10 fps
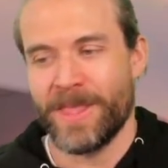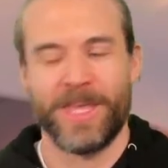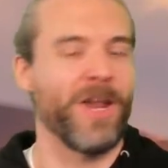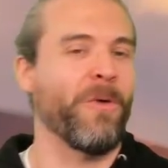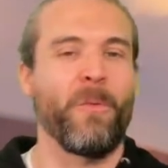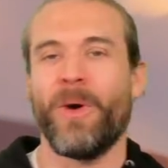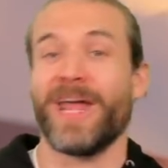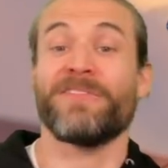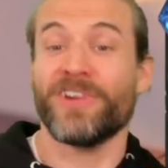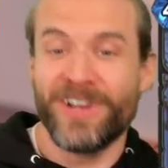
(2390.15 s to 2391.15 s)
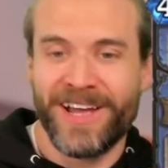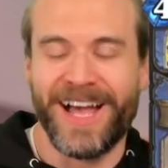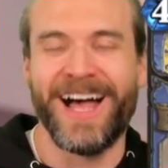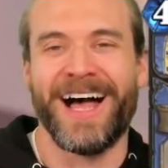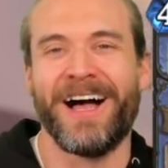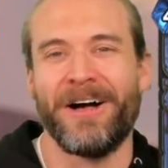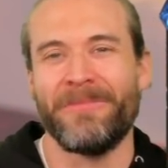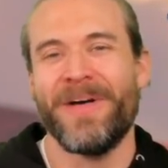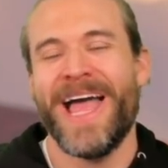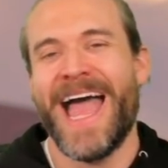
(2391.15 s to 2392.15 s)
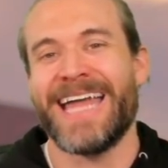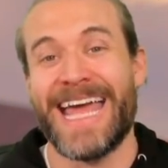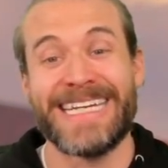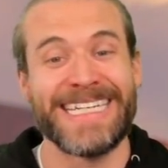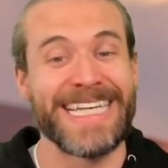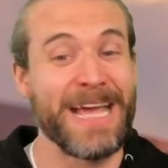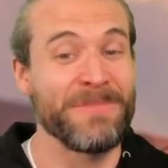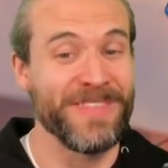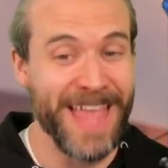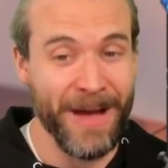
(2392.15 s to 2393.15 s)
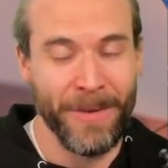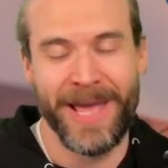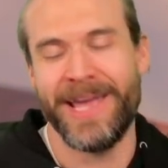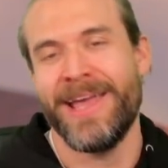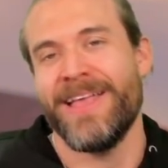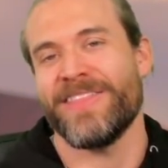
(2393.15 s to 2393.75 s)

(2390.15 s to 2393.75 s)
whatever, and ending games in that way.